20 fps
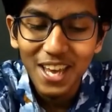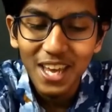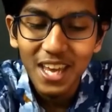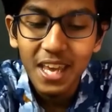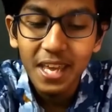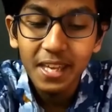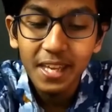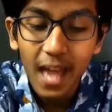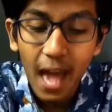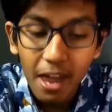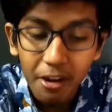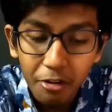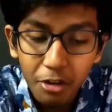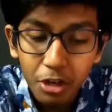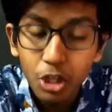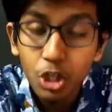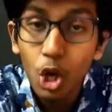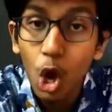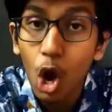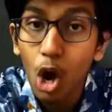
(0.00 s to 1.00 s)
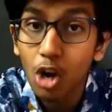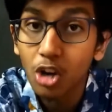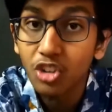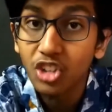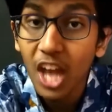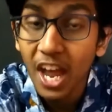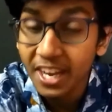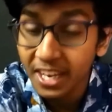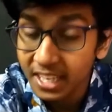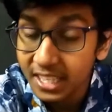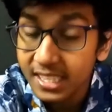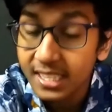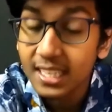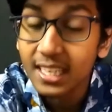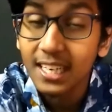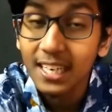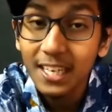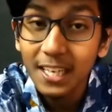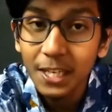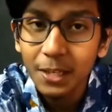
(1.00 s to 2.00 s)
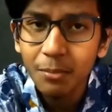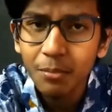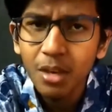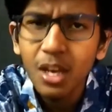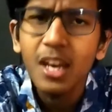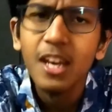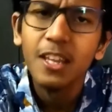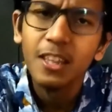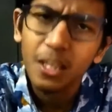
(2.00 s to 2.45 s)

He carried a torch, and its gleam,